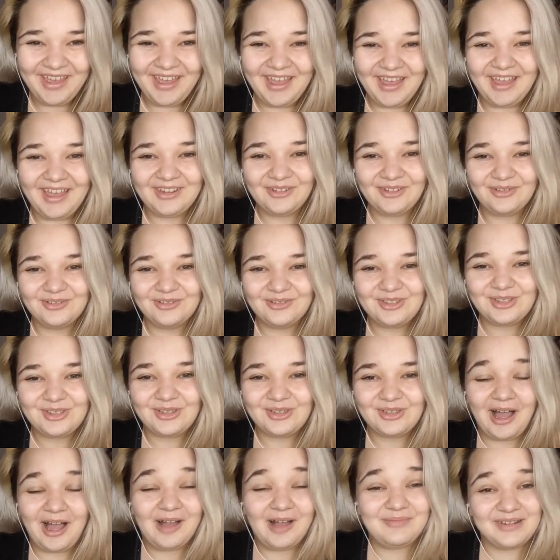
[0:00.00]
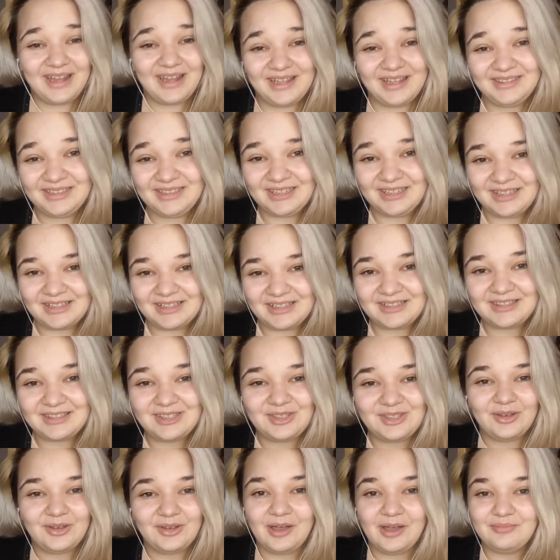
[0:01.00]
and also I'm an
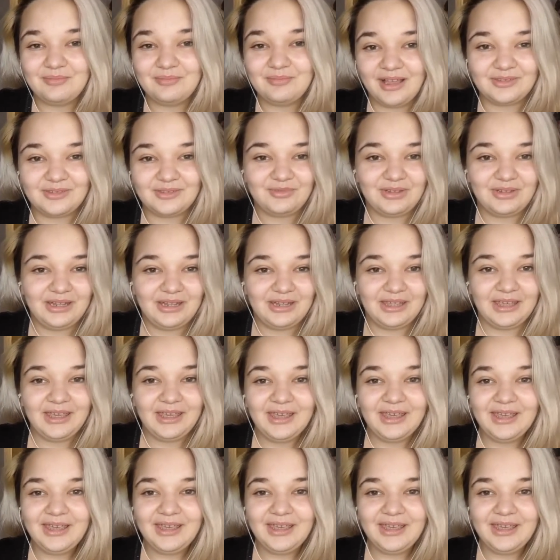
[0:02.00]
atheist, so I'm not really,